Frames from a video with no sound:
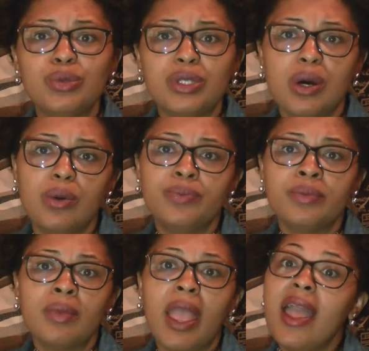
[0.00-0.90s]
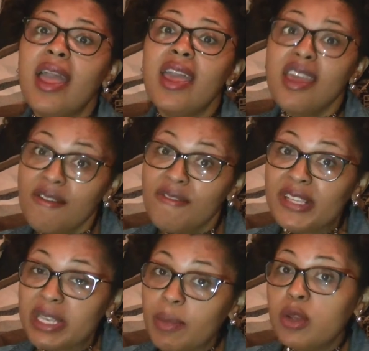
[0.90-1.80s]
So if it's
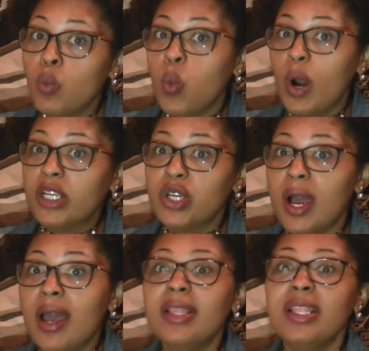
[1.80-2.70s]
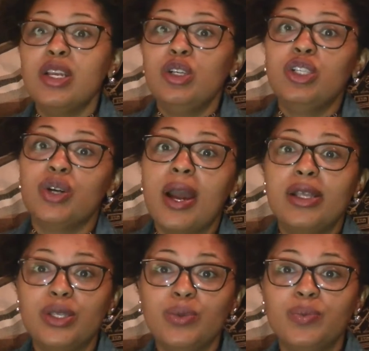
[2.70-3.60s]
something you want to try, then you should try
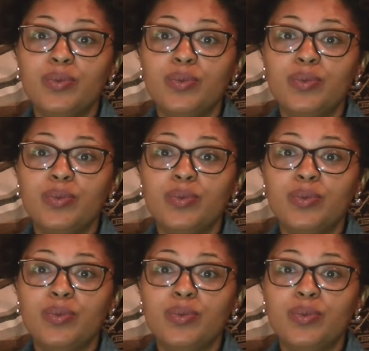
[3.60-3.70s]
it too.